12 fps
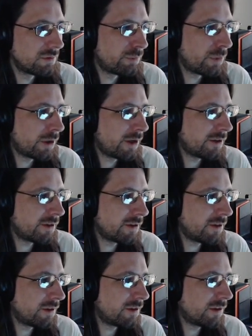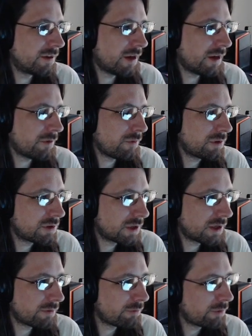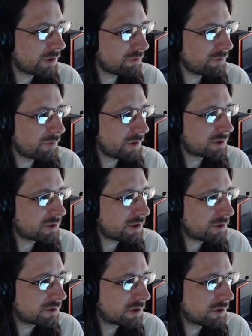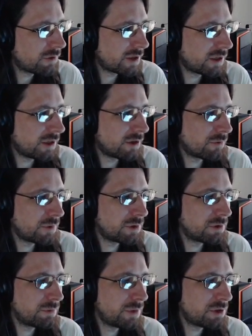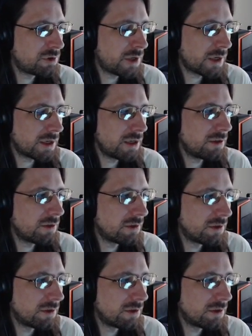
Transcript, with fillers: But uh, once again, we, we should also in here, we should be checking